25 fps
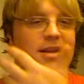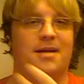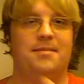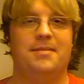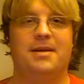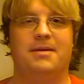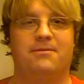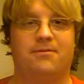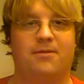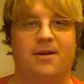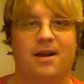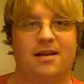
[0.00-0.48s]
I
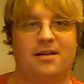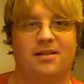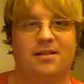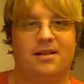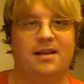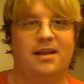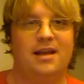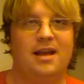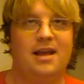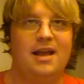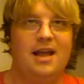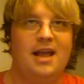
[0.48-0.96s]
mean,
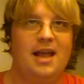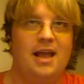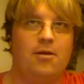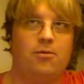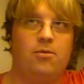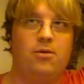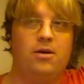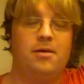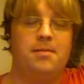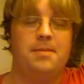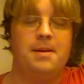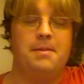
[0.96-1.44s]
frankly, it
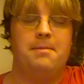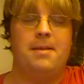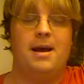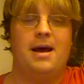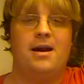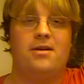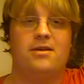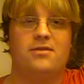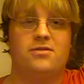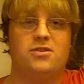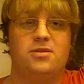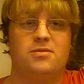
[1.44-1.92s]
would have been
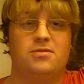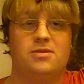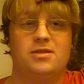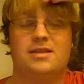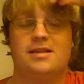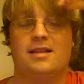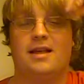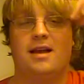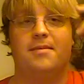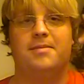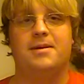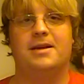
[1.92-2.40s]
better if she
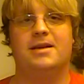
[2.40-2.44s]
wasn't there,